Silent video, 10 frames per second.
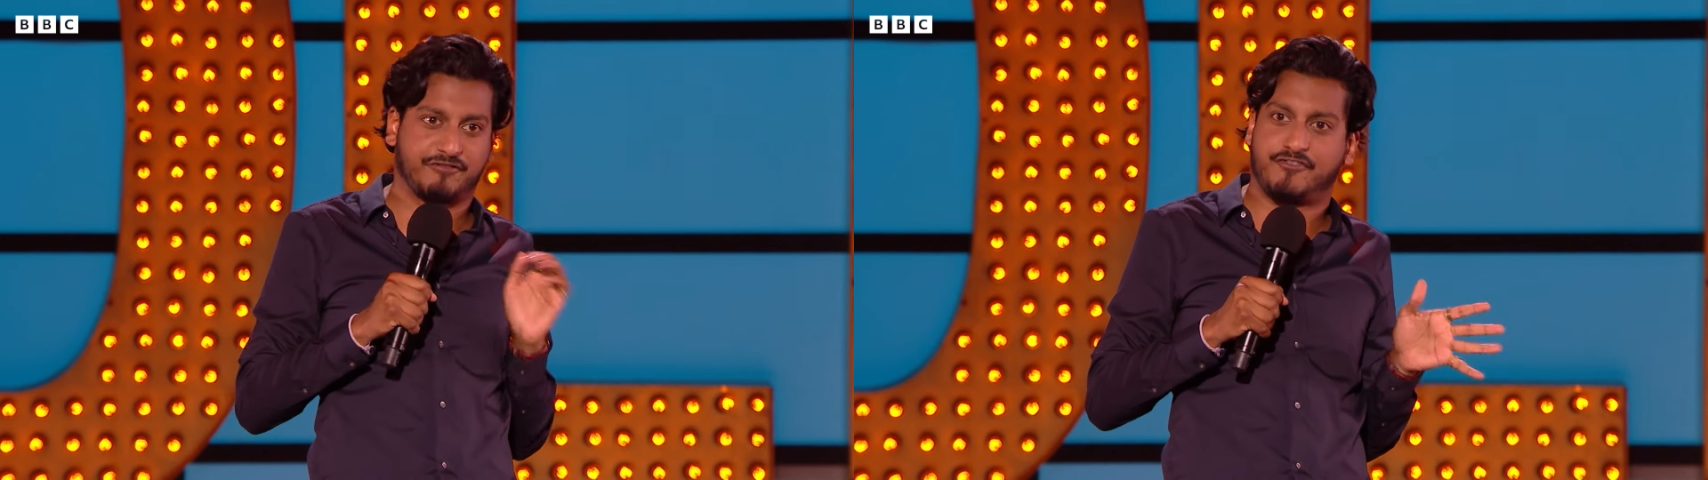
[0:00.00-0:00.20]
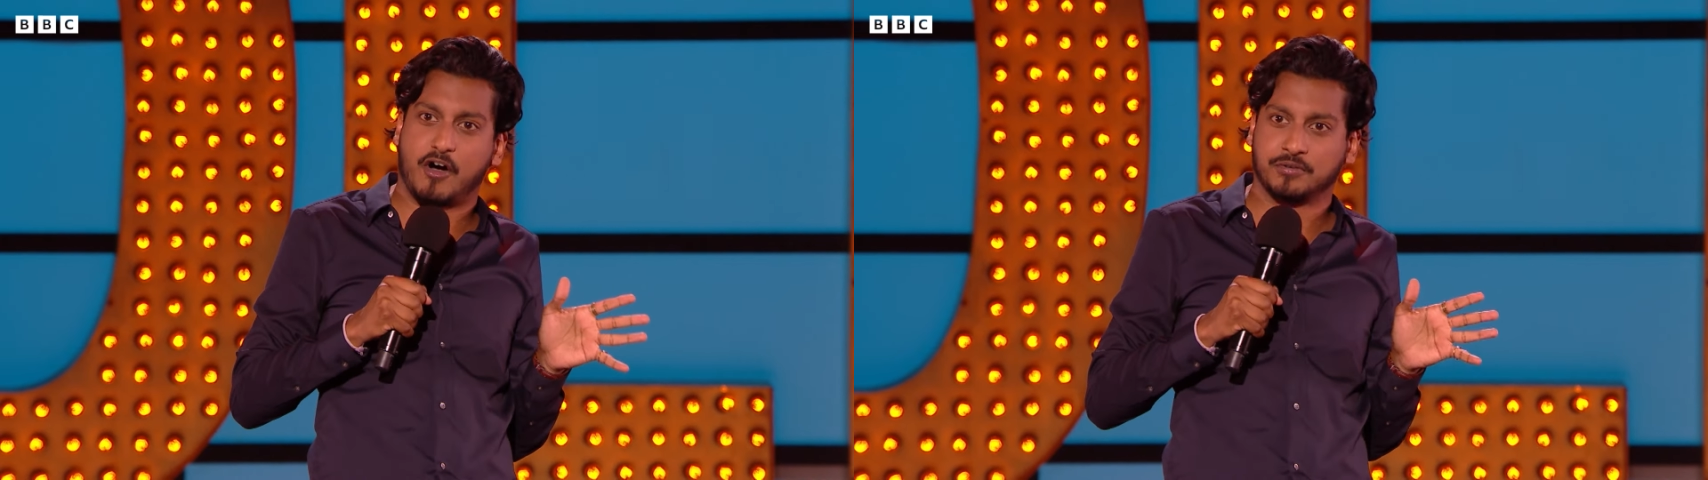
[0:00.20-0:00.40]

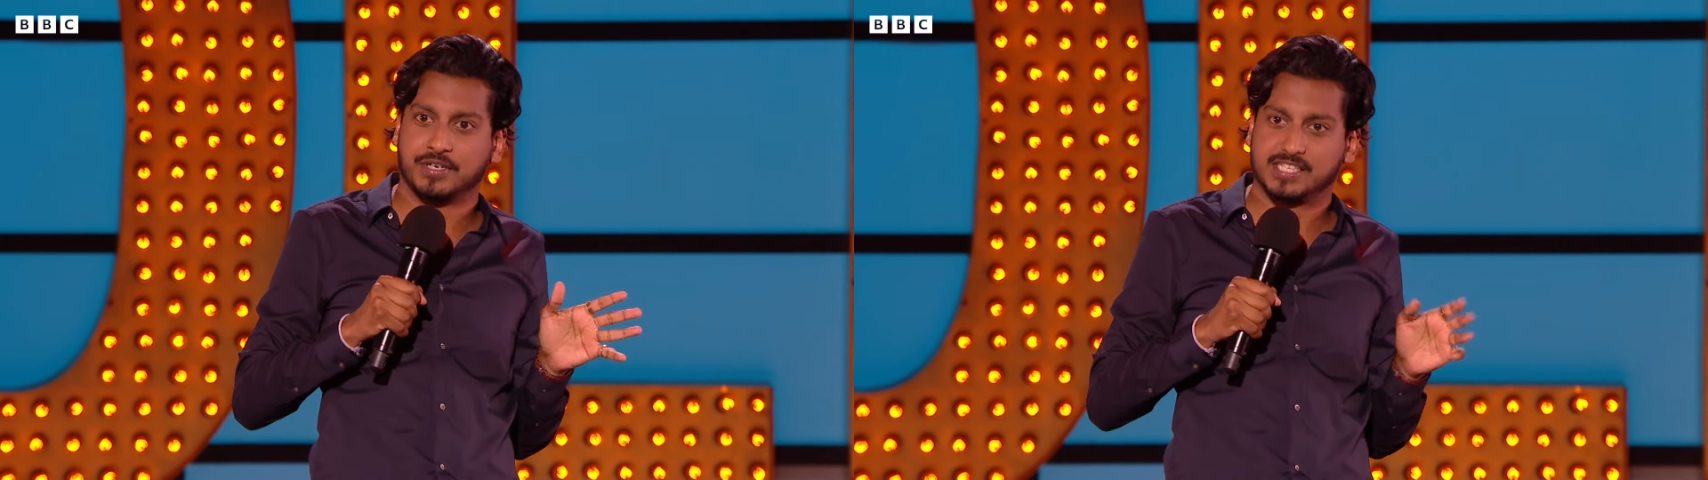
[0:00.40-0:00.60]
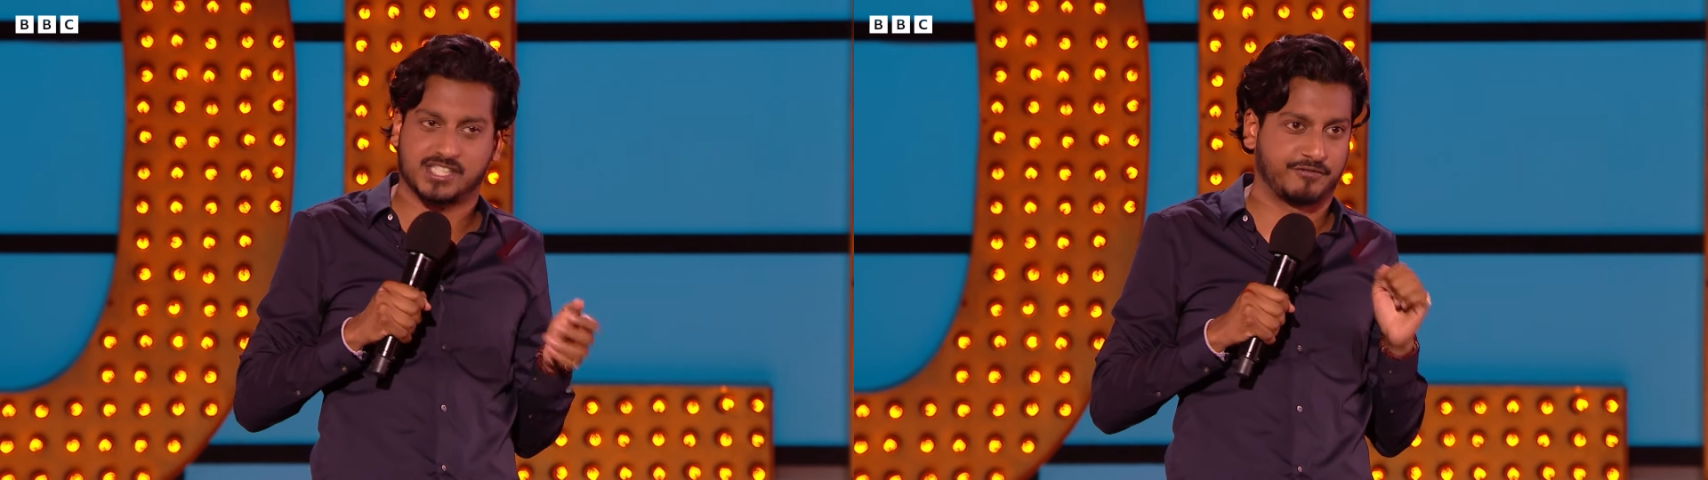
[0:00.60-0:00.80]

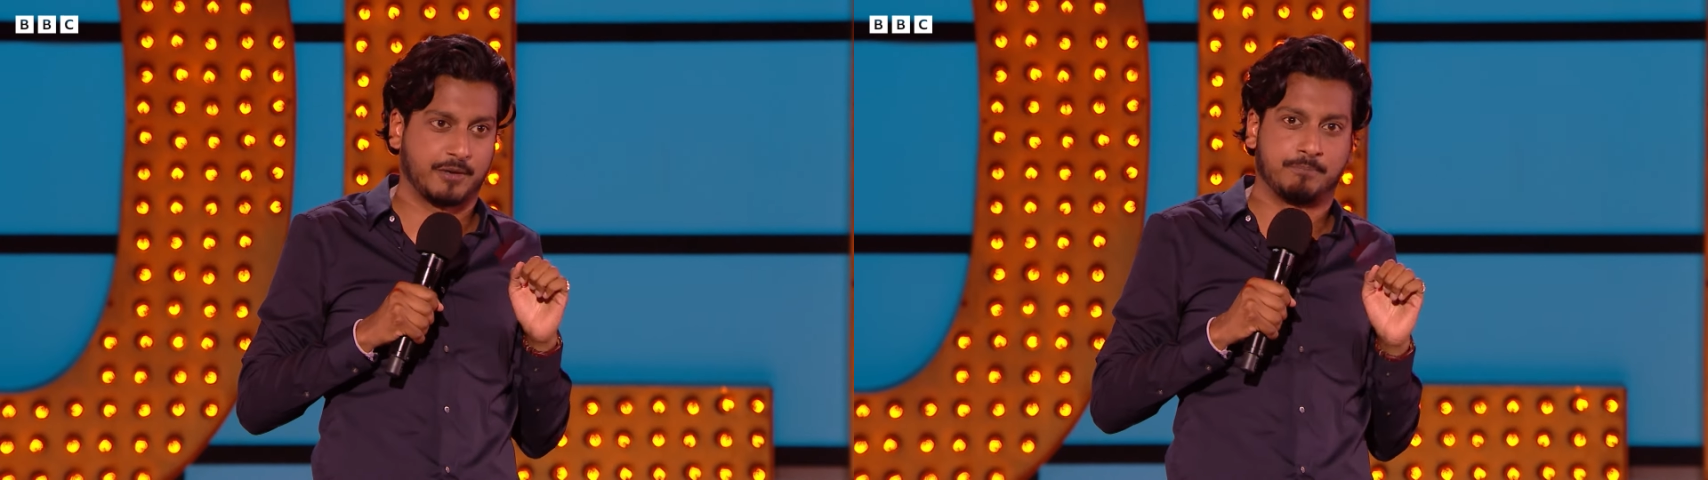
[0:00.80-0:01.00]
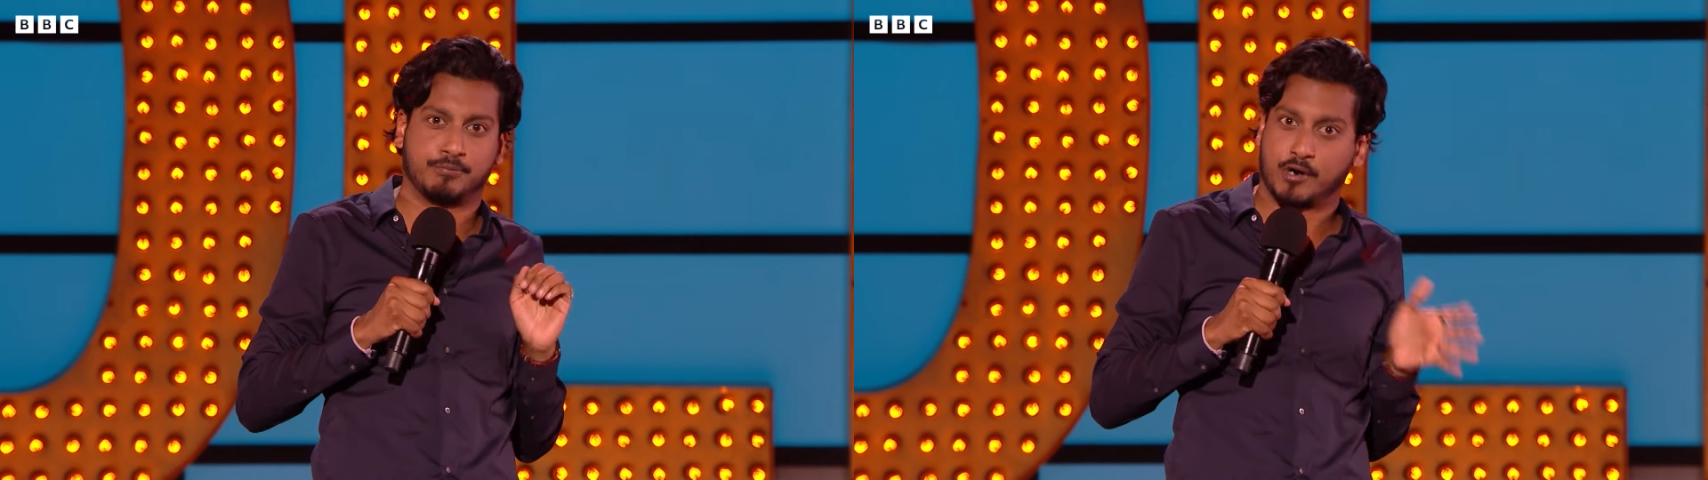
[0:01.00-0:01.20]
fondness
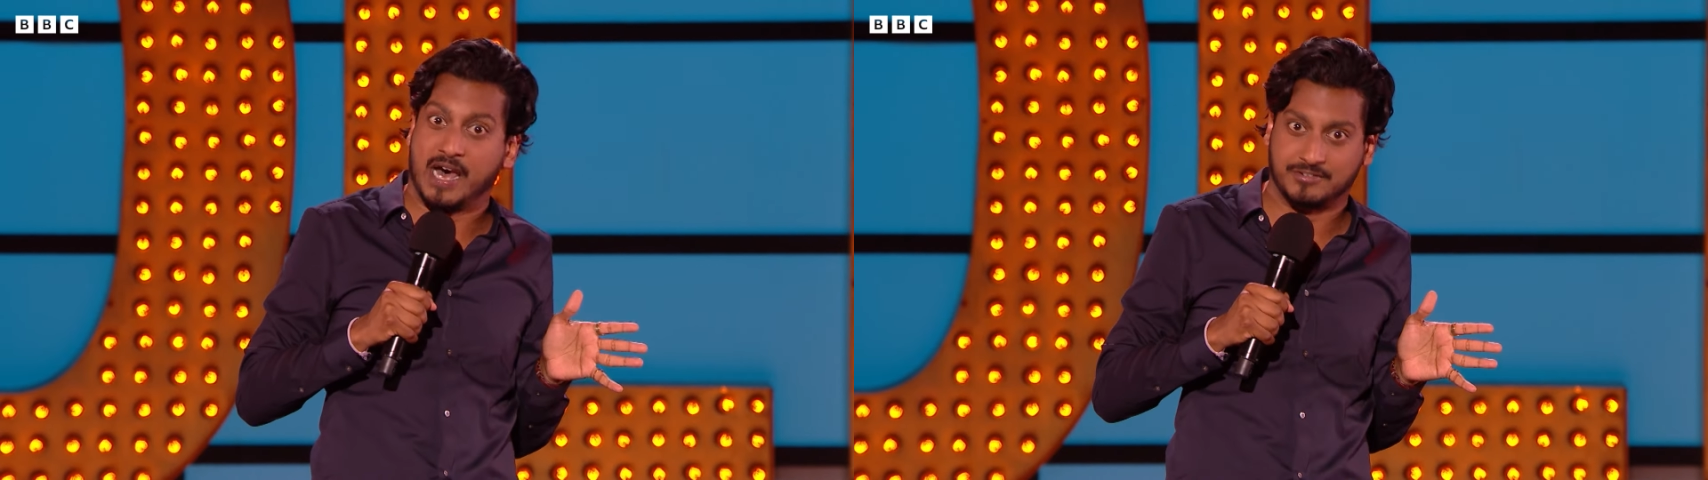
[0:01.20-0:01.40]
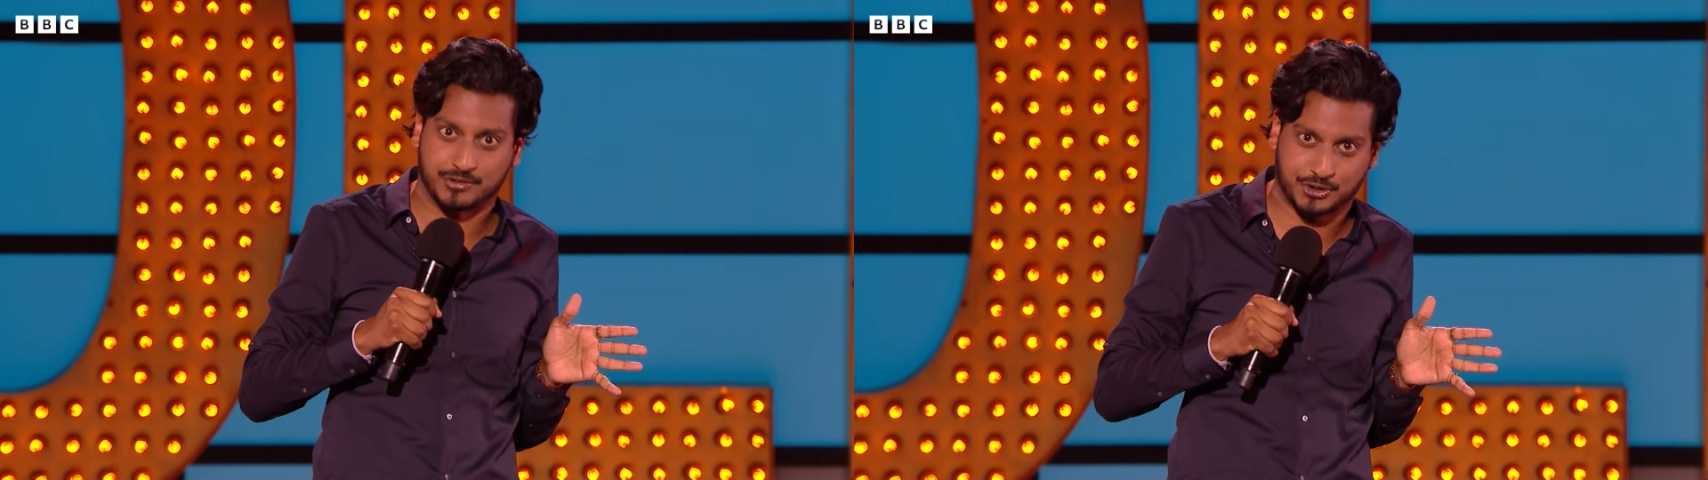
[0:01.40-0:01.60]
for
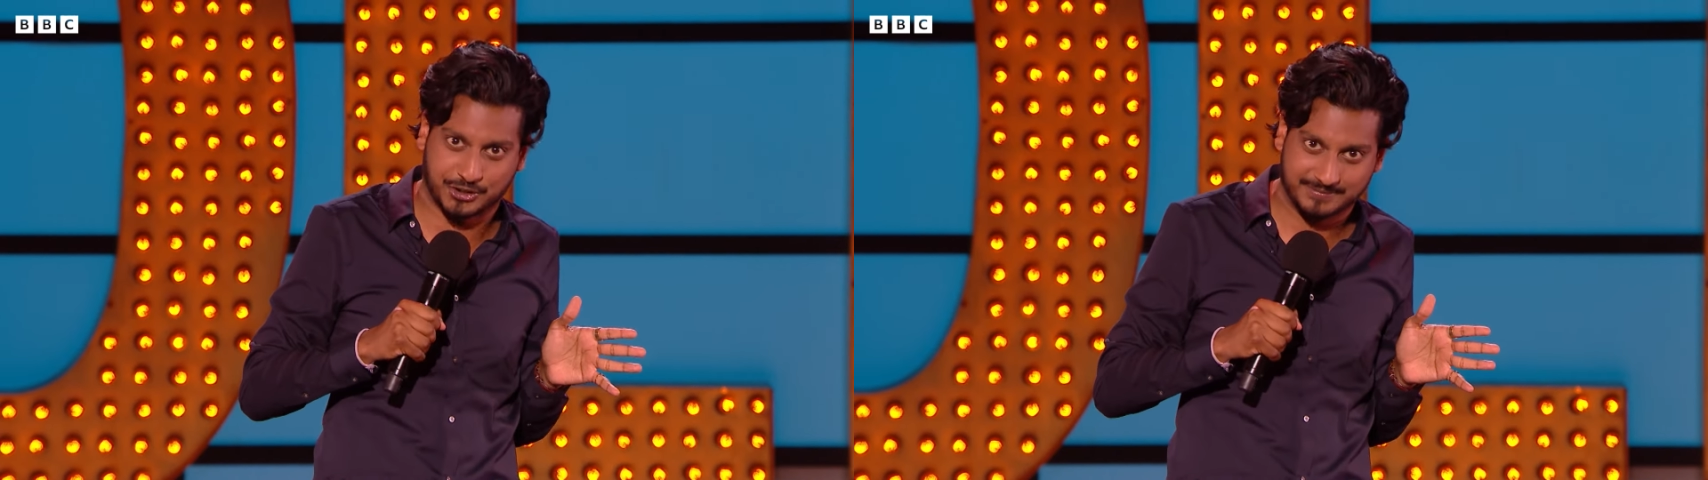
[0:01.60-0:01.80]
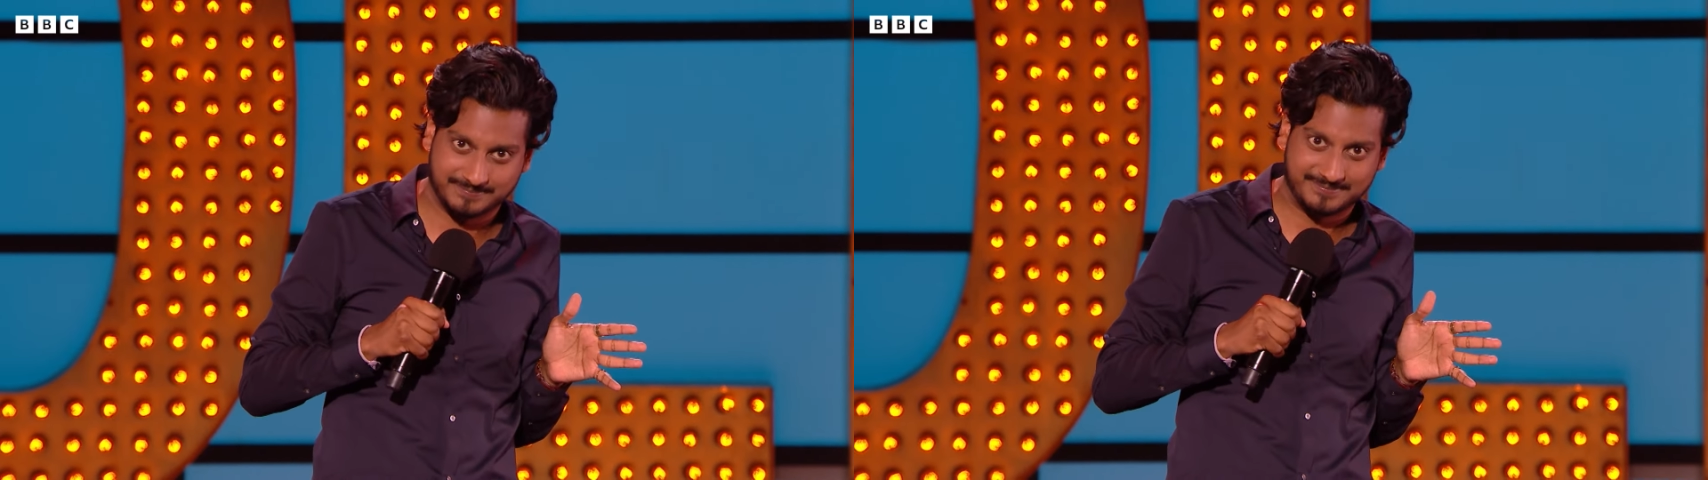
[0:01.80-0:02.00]
brunch.